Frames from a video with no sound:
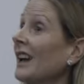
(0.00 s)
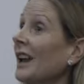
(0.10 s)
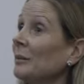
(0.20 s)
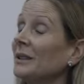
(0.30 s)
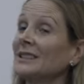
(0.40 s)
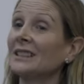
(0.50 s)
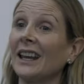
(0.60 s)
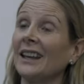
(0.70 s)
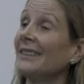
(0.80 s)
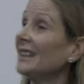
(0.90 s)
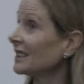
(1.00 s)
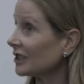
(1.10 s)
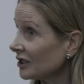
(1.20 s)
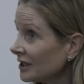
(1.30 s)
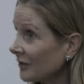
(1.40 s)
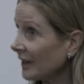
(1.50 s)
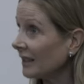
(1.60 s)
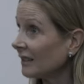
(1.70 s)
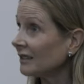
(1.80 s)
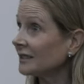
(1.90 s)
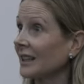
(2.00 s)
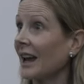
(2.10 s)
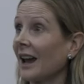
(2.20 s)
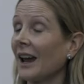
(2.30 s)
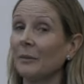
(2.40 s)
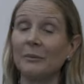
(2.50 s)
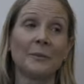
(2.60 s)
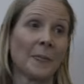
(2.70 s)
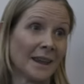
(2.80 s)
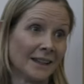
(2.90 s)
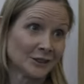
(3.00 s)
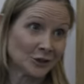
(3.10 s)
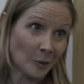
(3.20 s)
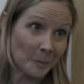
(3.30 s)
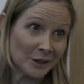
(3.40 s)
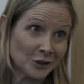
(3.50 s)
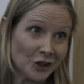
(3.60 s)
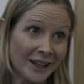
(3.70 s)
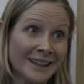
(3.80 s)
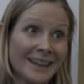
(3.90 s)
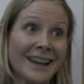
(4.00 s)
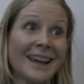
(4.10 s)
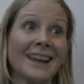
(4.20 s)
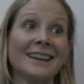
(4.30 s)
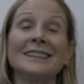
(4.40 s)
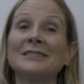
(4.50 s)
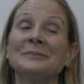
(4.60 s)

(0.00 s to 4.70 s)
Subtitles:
cannabis in the addictions field, stopping drinking.